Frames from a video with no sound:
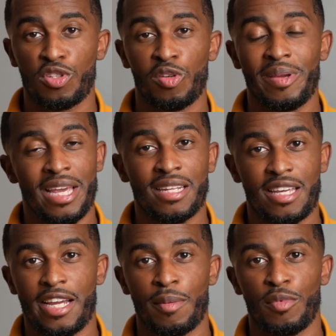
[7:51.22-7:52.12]
zoom in
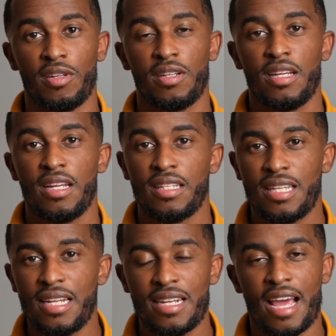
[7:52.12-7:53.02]
camera
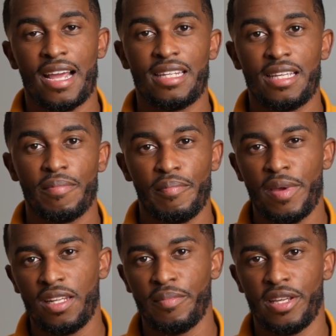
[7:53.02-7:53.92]
to 90
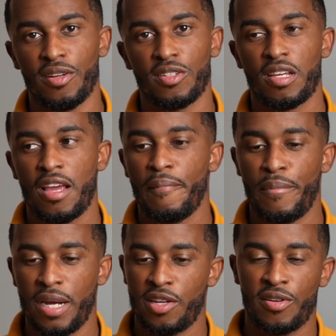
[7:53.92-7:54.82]
millimeters,
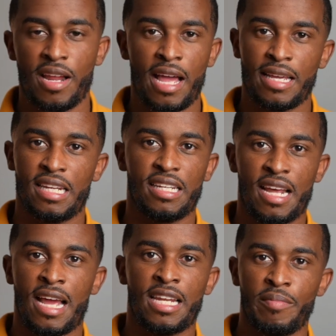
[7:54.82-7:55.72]
but you're not getting
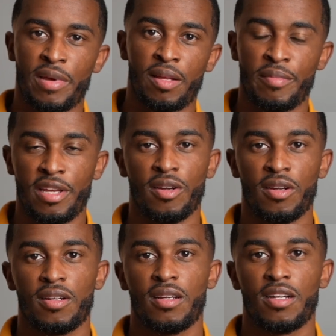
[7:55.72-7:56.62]
90
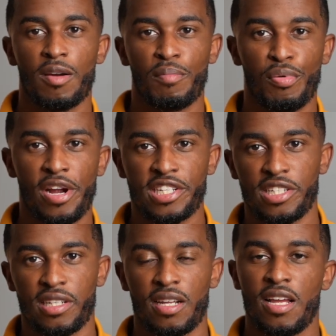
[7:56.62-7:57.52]
millimeter
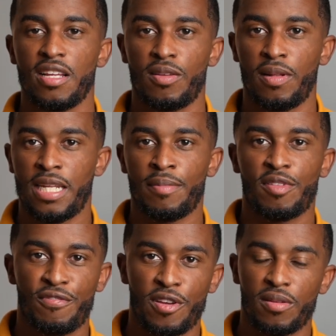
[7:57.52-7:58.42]
compression. So the depth
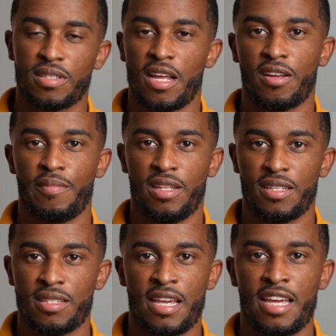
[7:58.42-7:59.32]
of field is not going to be the
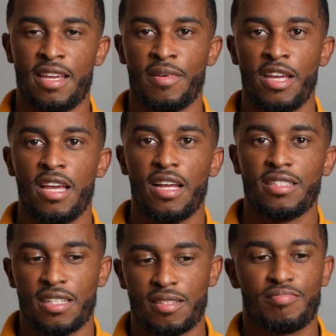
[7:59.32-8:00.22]
same.
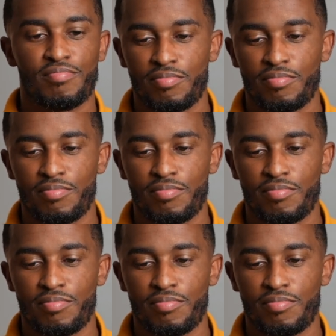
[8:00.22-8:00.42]
Just